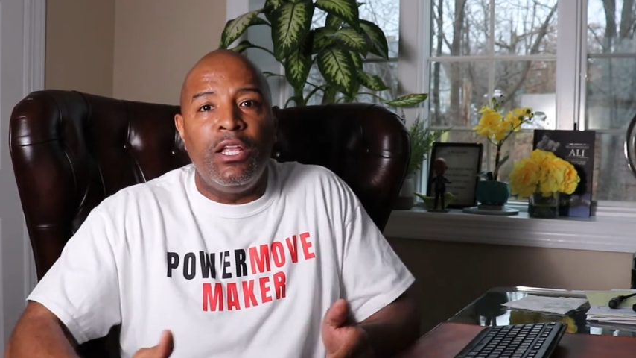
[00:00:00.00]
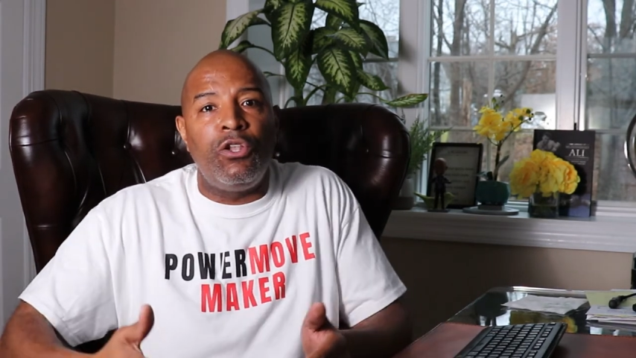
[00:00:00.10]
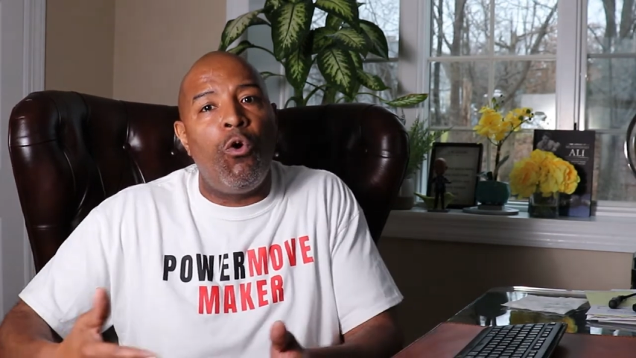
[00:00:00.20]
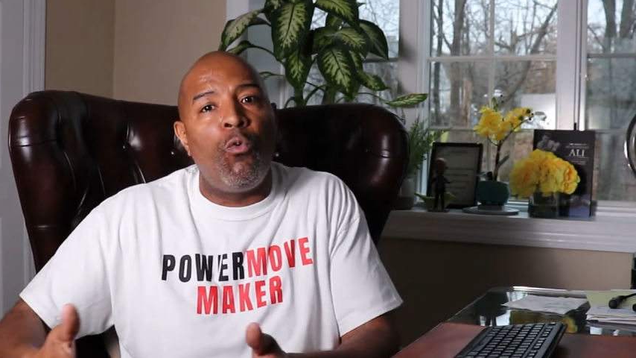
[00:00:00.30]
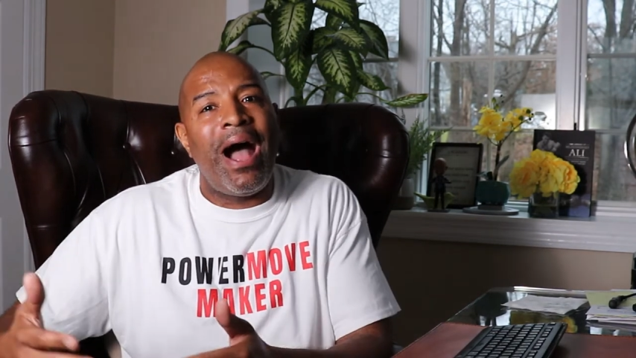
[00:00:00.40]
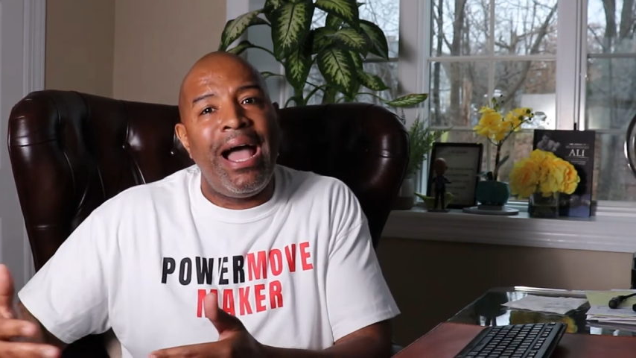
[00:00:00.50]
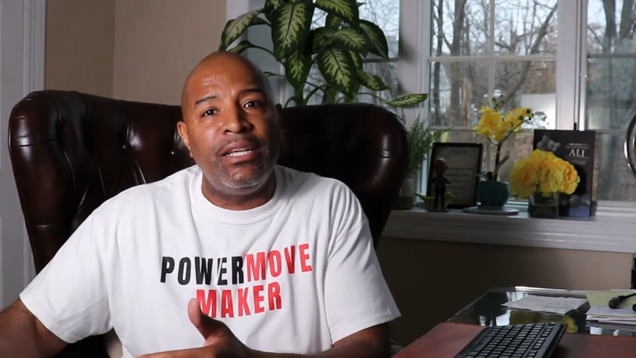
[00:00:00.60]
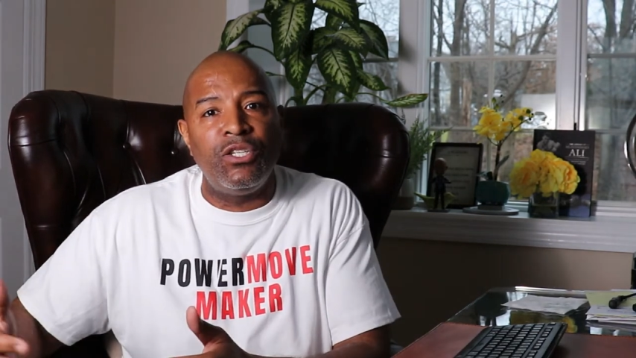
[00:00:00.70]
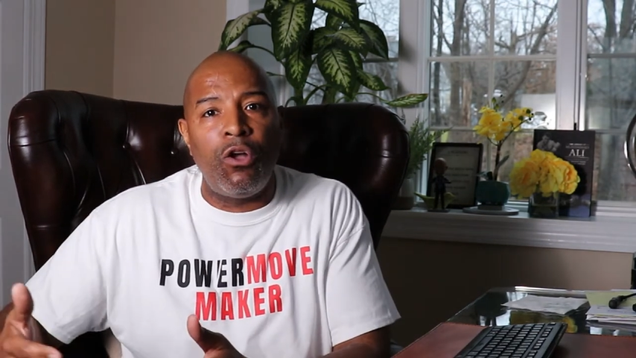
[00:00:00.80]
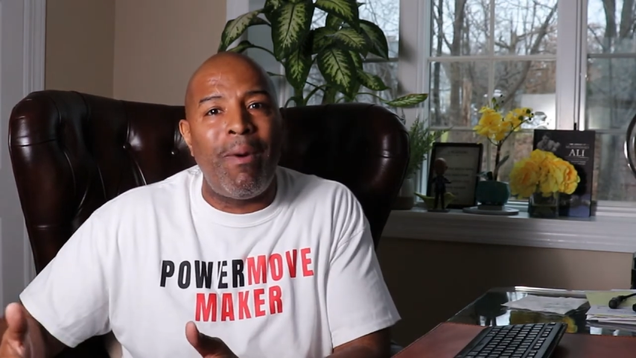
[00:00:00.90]
no why
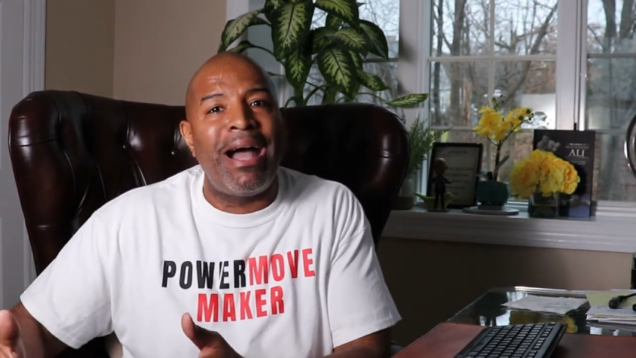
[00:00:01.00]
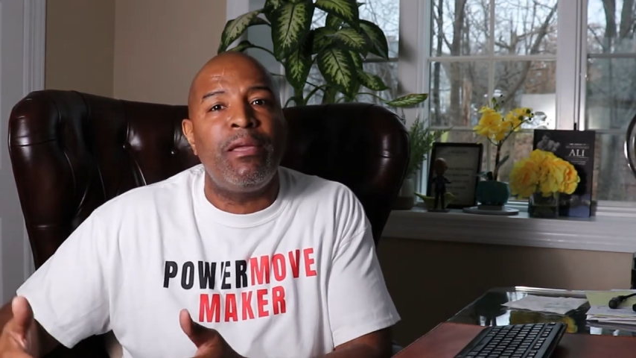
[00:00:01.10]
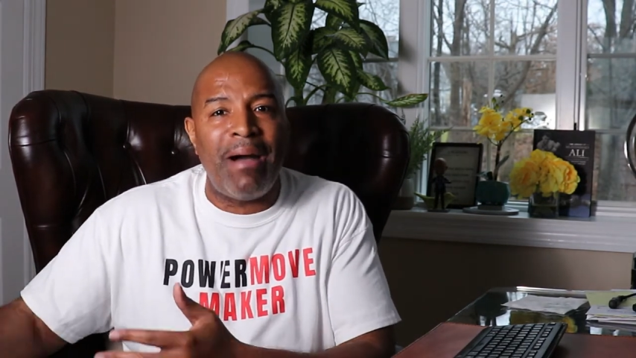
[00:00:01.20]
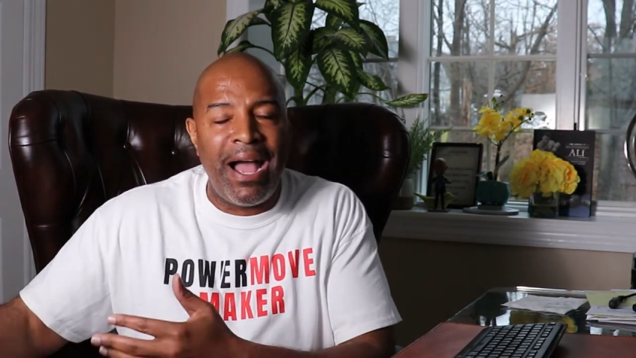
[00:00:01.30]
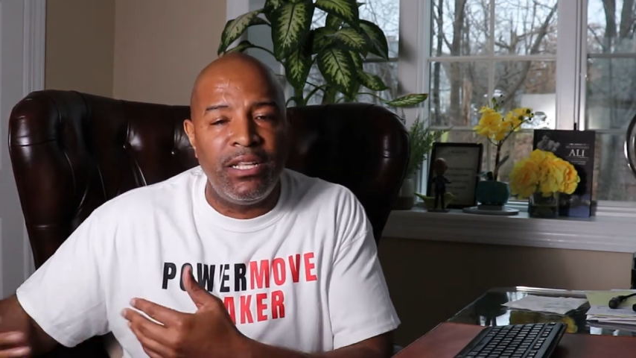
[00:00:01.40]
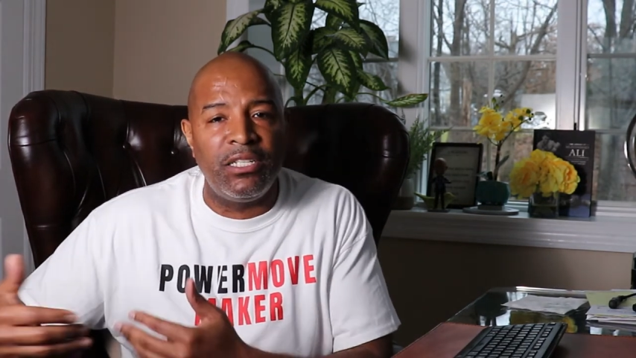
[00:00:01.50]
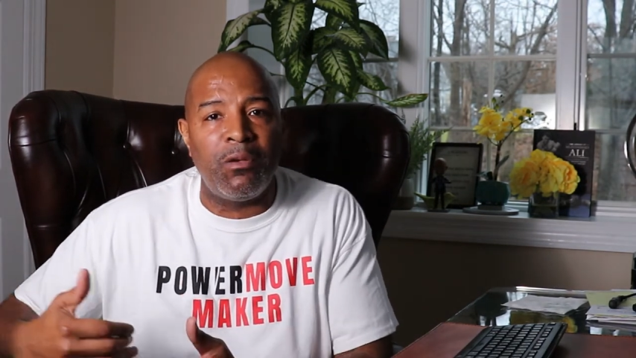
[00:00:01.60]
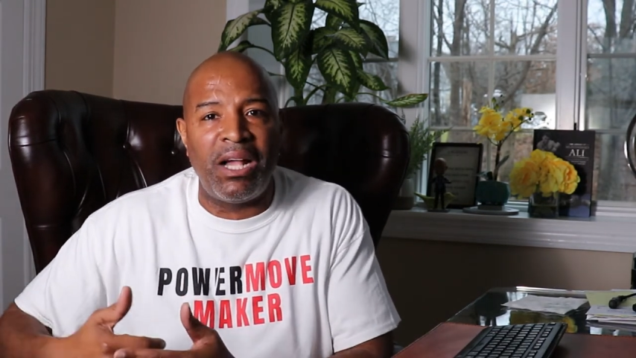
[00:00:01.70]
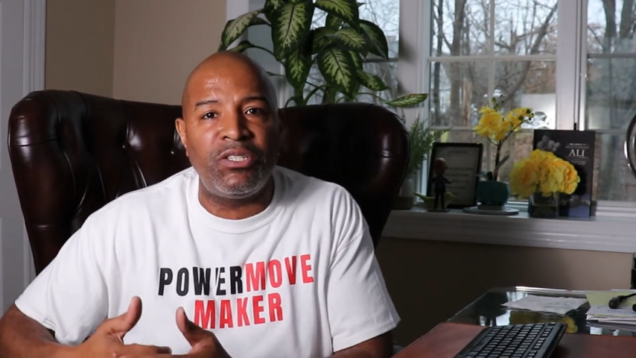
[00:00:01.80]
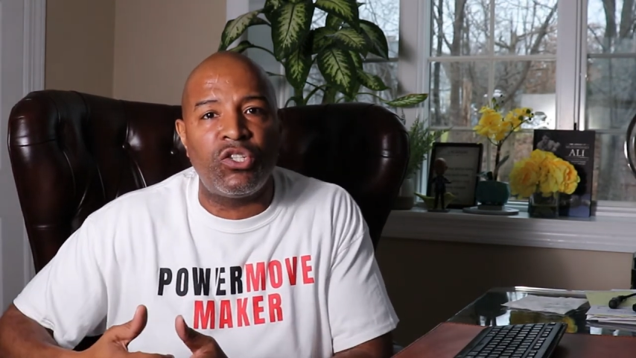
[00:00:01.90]
is nobody buying
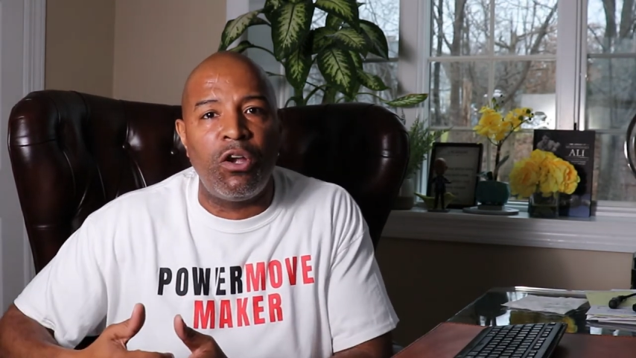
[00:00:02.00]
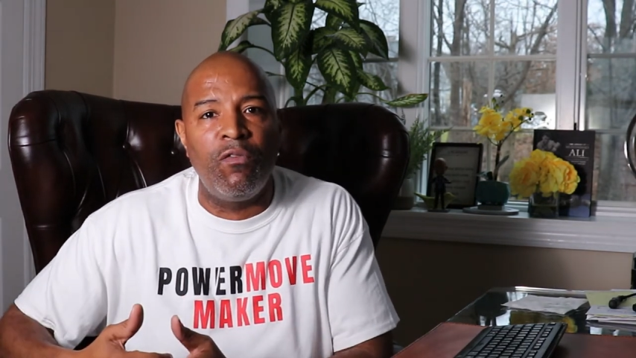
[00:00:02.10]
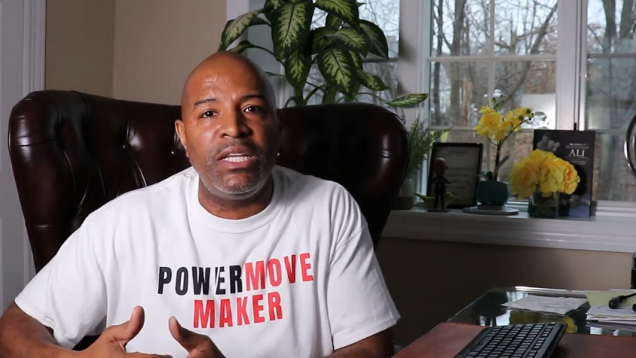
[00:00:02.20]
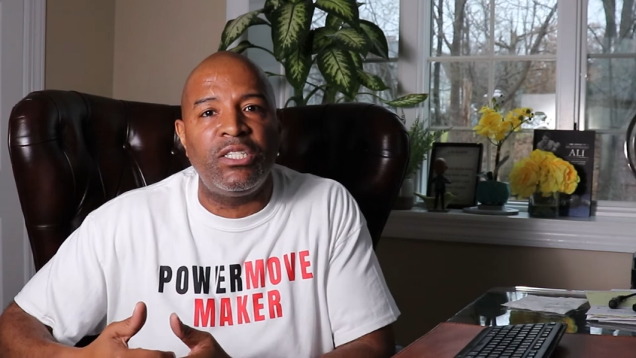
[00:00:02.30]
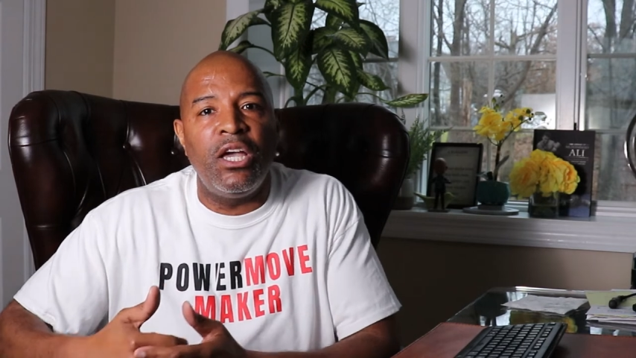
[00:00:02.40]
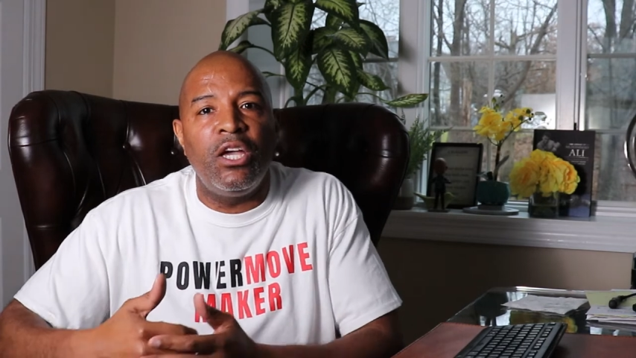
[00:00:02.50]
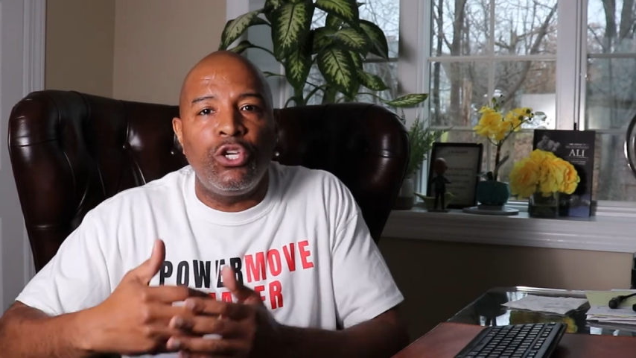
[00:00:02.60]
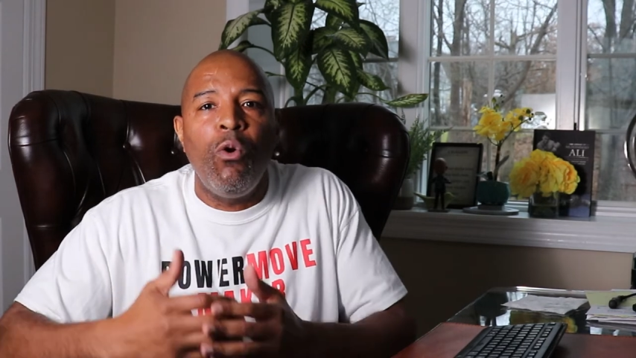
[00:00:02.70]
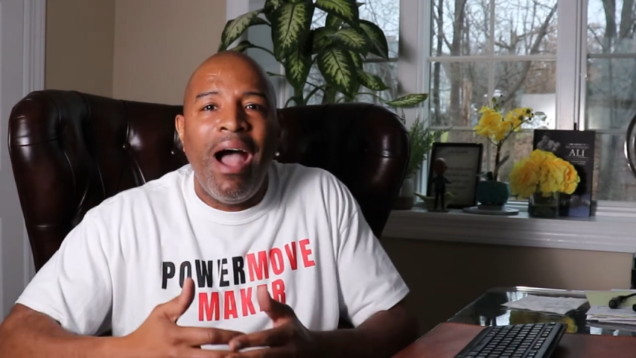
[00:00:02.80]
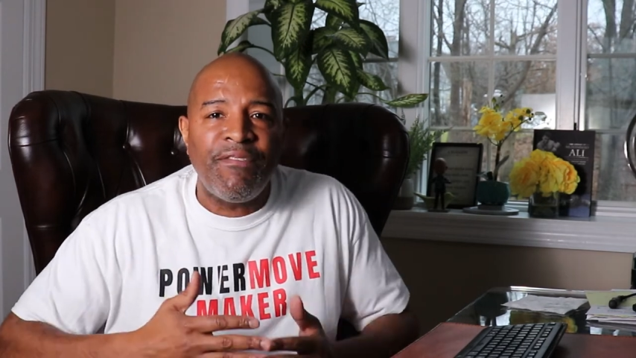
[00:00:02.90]
into my service
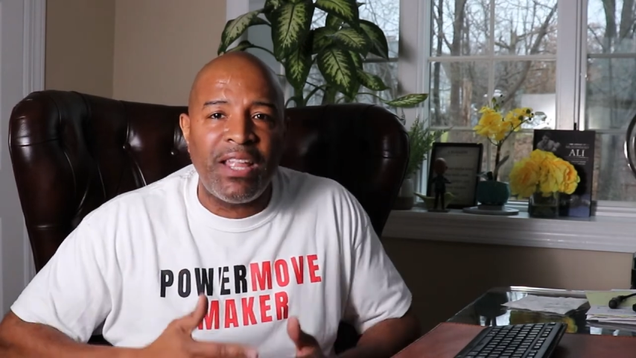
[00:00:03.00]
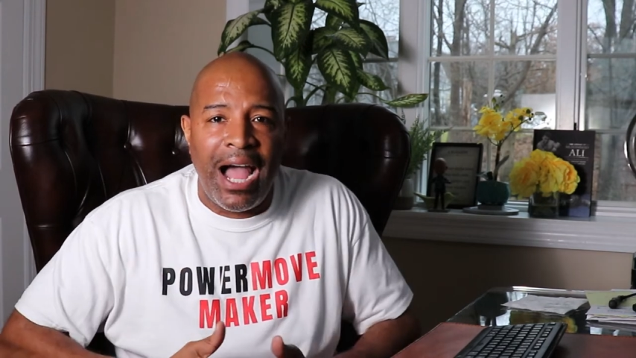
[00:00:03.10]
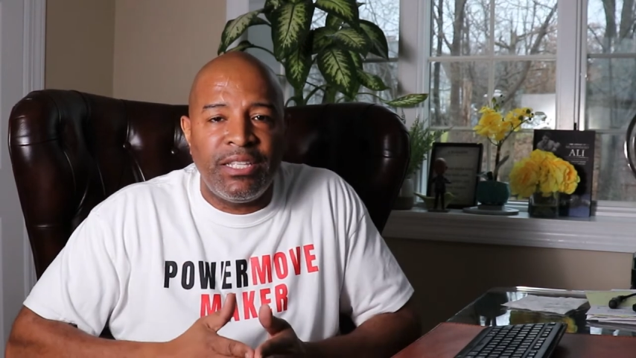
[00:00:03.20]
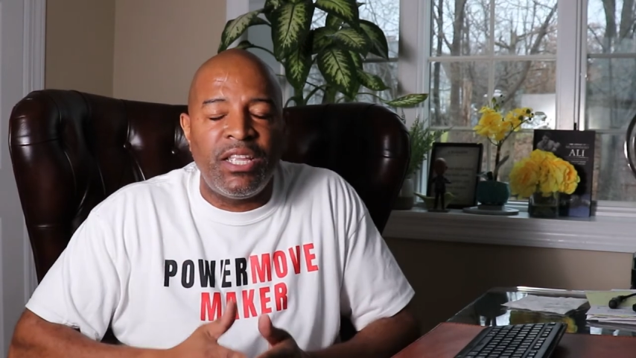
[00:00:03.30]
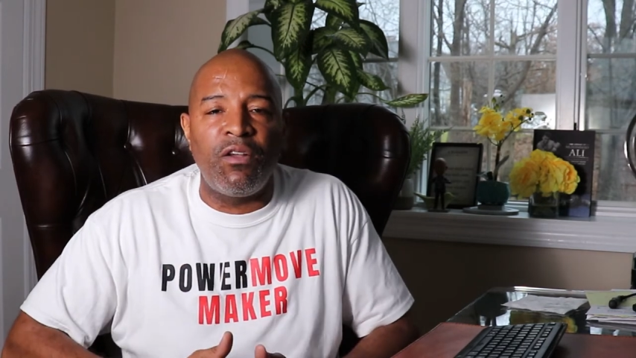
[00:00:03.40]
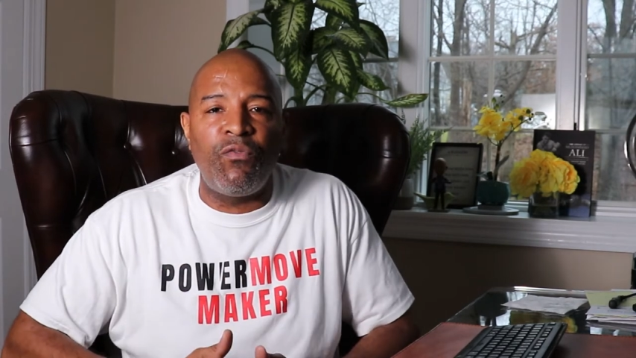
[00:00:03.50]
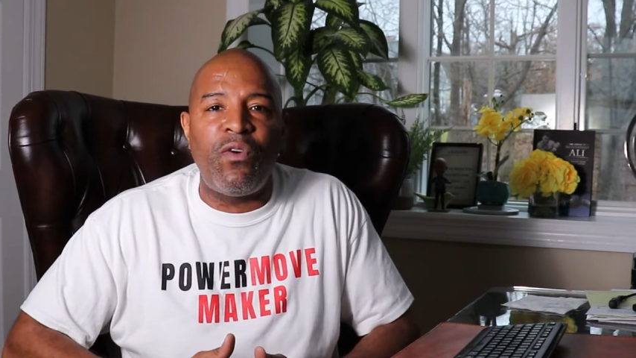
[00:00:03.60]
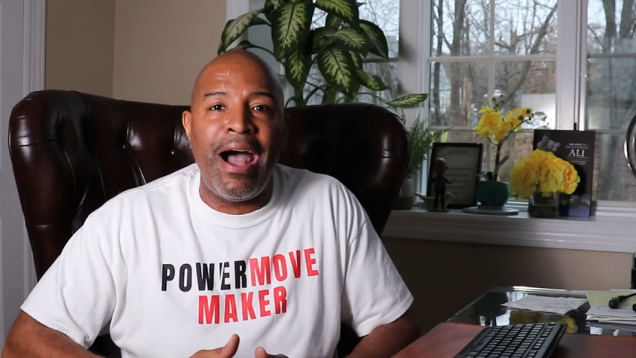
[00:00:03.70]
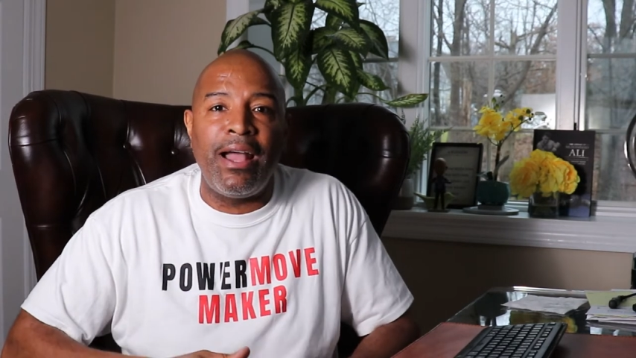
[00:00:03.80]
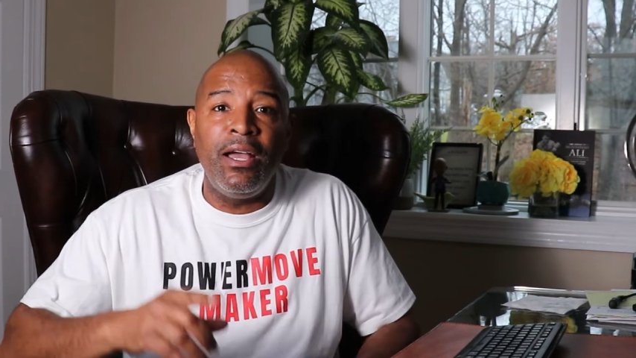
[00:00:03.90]
you have to
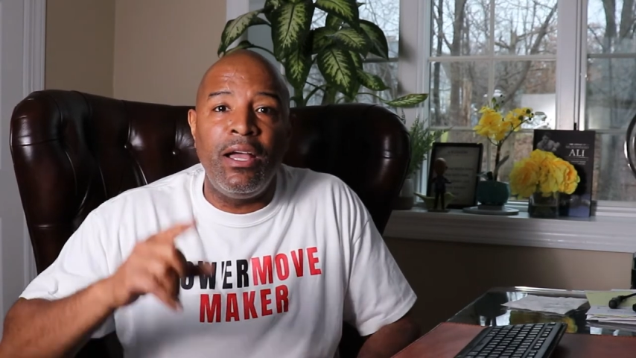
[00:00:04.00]
identify